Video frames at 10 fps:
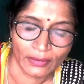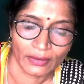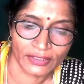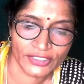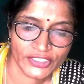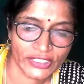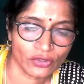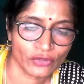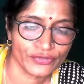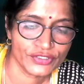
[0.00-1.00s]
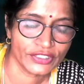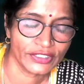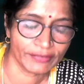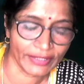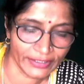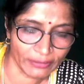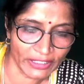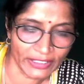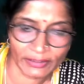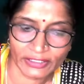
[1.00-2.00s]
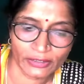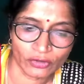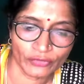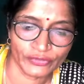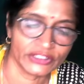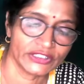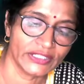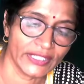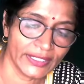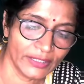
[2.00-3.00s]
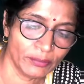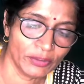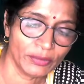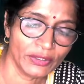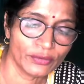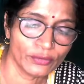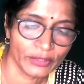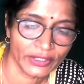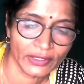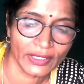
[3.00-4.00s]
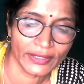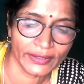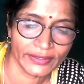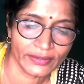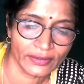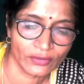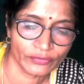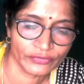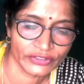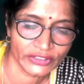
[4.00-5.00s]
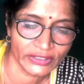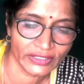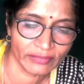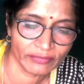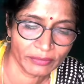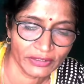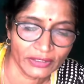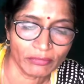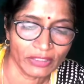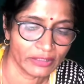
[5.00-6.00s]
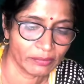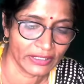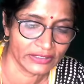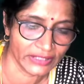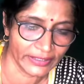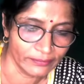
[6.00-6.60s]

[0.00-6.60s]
literal coefficient divided by literal coefficient, and in between numerical and literal coefficient there will be the multiply sign.